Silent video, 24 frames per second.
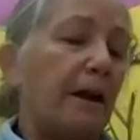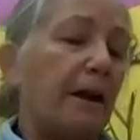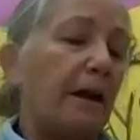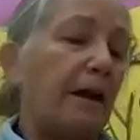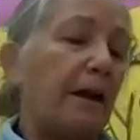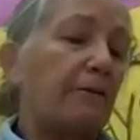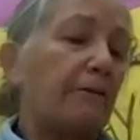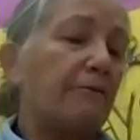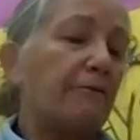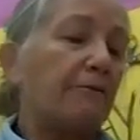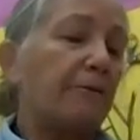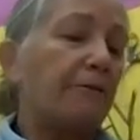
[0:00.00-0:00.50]

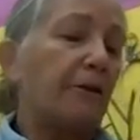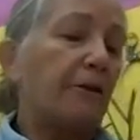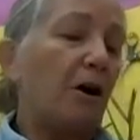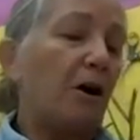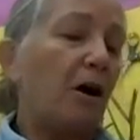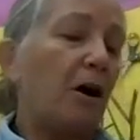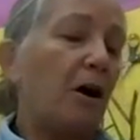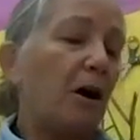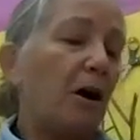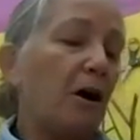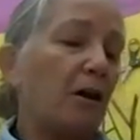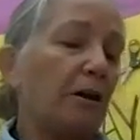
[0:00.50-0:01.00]
And for the
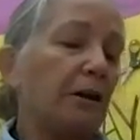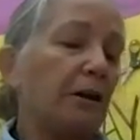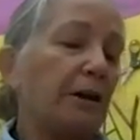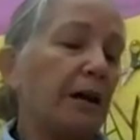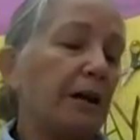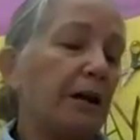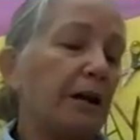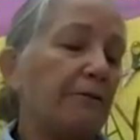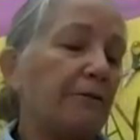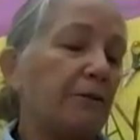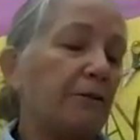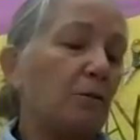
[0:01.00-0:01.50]

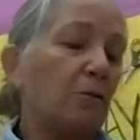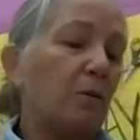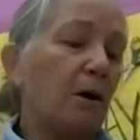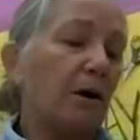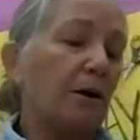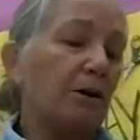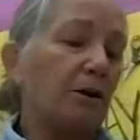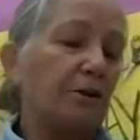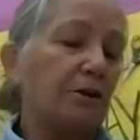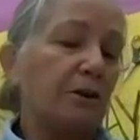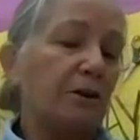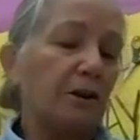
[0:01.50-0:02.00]
holiday, if you're
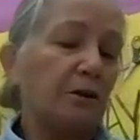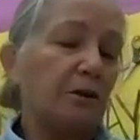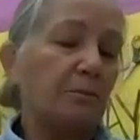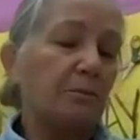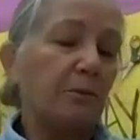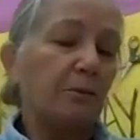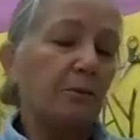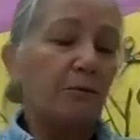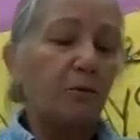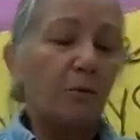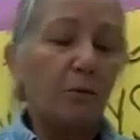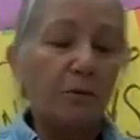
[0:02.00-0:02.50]
watching this
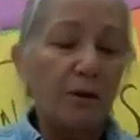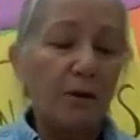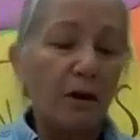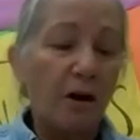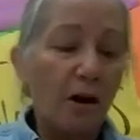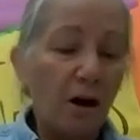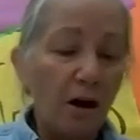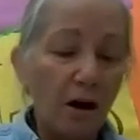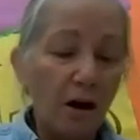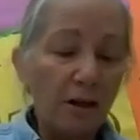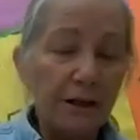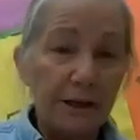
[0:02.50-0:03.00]
before the
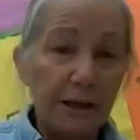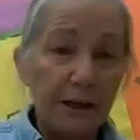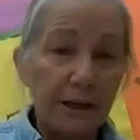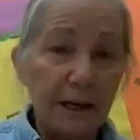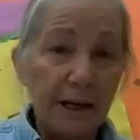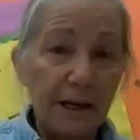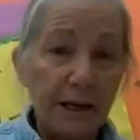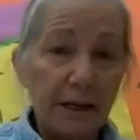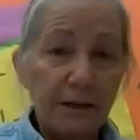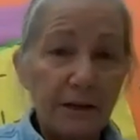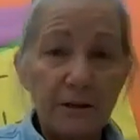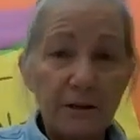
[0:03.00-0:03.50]

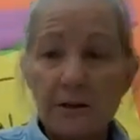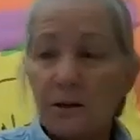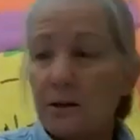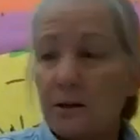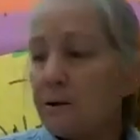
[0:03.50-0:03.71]
holidays,